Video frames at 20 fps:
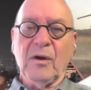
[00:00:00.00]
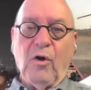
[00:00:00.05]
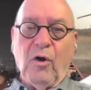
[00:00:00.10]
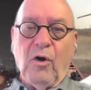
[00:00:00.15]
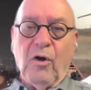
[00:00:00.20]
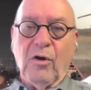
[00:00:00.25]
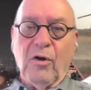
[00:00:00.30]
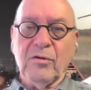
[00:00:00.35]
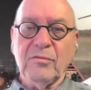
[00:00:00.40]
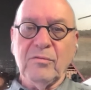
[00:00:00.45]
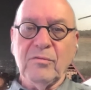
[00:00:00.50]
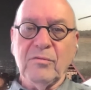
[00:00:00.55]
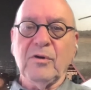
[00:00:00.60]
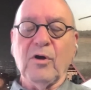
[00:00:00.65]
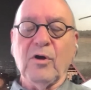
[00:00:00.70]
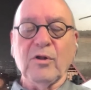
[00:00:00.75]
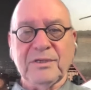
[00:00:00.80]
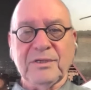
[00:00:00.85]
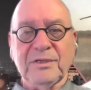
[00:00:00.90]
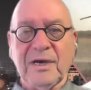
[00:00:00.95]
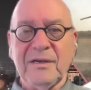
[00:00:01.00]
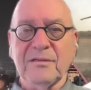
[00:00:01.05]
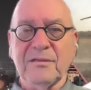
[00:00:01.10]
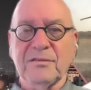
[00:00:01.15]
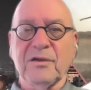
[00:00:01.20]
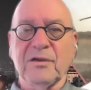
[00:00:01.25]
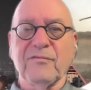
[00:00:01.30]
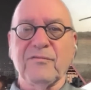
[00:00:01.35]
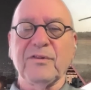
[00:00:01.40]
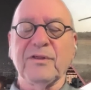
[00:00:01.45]
or
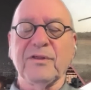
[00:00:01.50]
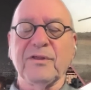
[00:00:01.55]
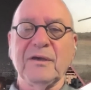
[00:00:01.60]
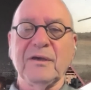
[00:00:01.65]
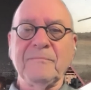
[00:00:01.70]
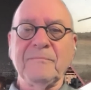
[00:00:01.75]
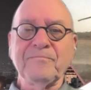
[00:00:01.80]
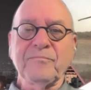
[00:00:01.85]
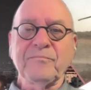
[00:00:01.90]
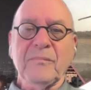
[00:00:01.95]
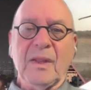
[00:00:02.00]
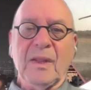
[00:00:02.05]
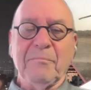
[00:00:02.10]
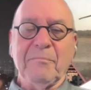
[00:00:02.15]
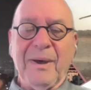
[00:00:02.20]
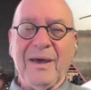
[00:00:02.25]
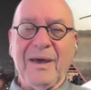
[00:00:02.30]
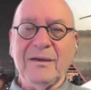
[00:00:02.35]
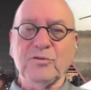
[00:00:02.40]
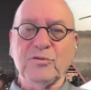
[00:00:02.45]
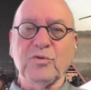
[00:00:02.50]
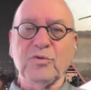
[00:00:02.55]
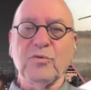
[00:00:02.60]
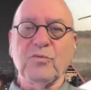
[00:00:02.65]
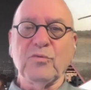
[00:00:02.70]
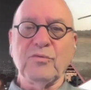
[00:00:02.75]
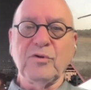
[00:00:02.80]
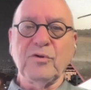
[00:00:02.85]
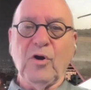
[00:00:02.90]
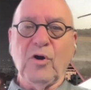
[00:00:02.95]
alternatively back to
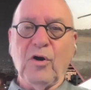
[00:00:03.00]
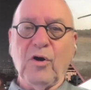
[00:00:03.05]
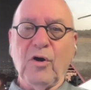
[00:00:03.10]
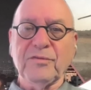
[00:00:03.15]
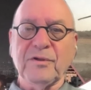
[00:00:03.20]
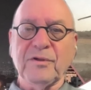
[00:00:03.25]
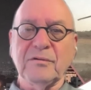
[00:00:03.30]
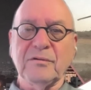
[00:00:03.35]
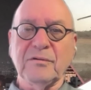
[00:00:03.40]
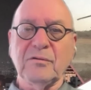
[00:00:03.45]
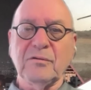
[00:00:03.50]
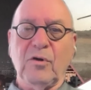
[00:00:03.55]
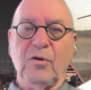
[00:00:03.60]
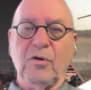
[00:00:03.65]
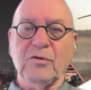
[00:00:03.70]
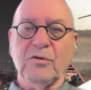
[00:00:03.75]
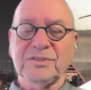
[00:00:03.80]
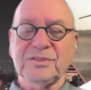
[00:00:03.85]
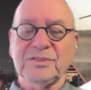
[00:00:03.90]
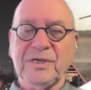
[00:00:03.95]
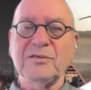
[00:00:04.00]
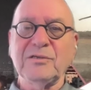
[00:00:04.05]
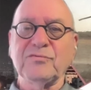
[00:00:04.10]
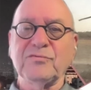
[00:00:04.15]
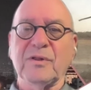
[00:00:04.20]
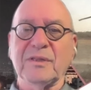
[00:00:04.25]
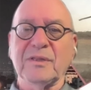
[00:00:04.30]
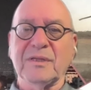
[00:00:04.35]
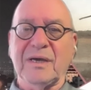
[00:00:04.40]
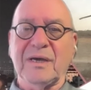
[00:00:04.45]
northern or
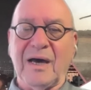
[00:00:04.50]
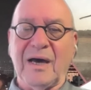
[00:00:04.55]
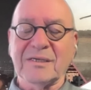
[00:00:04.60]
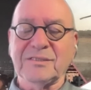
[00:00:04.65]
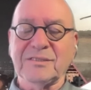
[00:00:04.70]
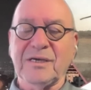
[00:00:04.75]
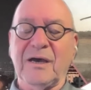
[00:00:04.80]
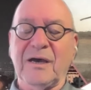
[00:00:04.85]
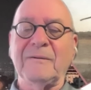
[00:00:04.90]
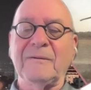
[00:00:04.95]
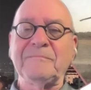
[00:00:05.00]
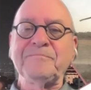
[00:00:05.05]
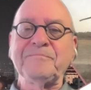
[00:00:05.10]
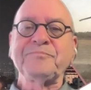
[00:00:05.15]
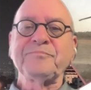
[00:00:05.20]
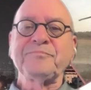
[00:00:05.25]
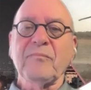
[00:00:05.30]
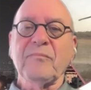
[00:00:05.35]
central Gaza,